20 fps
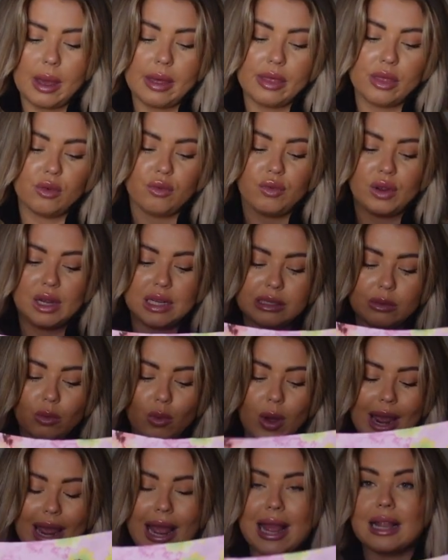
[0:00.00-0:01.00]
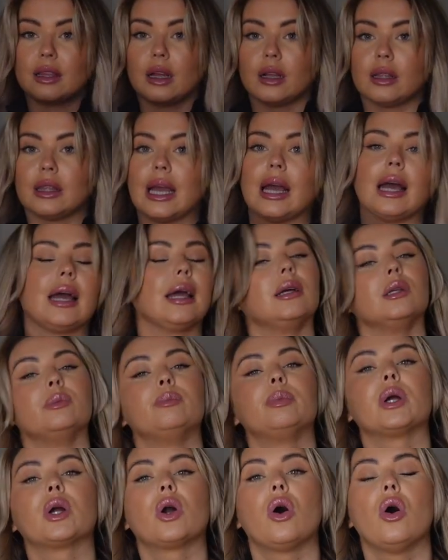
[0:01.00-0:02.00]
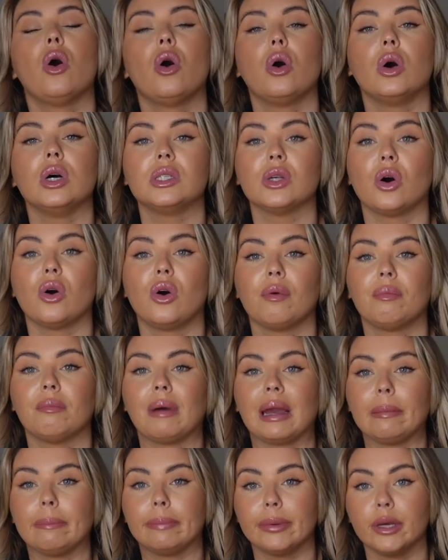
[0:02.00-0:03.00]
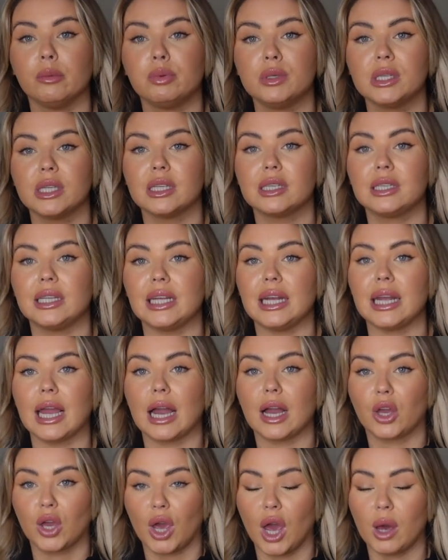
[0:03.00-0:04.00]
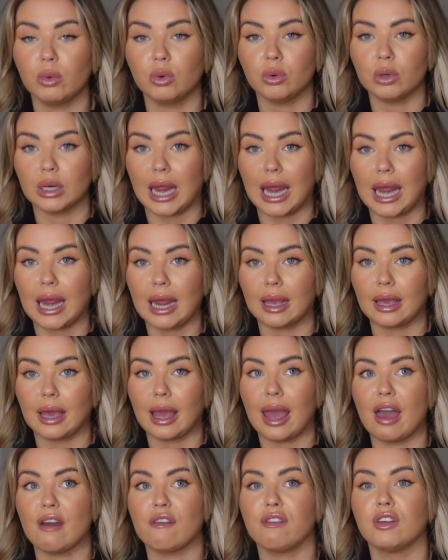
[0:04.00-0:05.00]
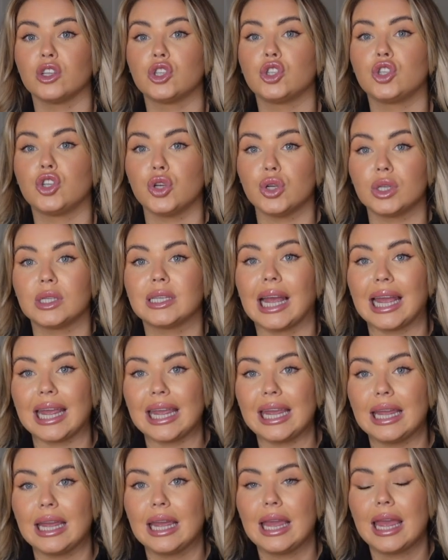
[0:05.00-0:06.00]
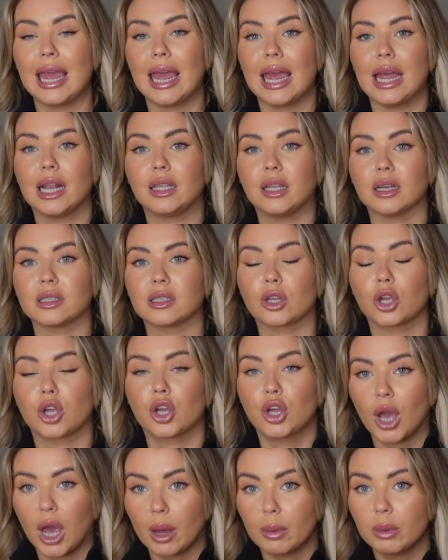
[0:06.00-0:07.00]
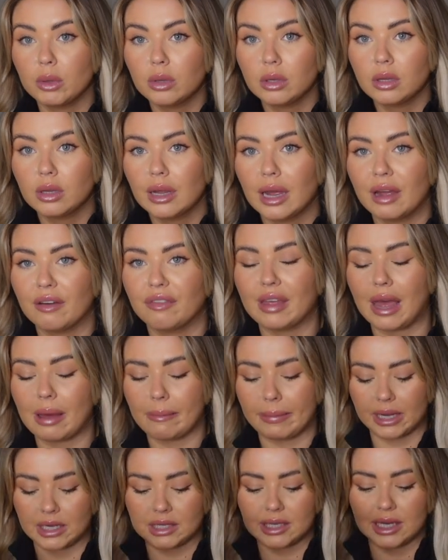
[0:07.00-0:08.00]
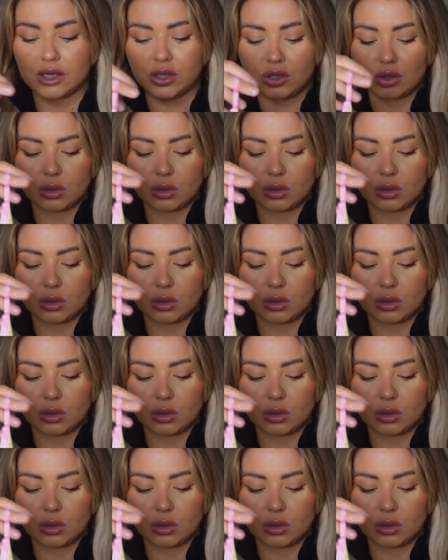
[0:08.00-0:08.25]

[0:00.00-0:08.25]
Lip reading: The reason why I done that is because of my boobs. See a cowl neck, if it's too tight, it doesn't cowl, if that makes sense.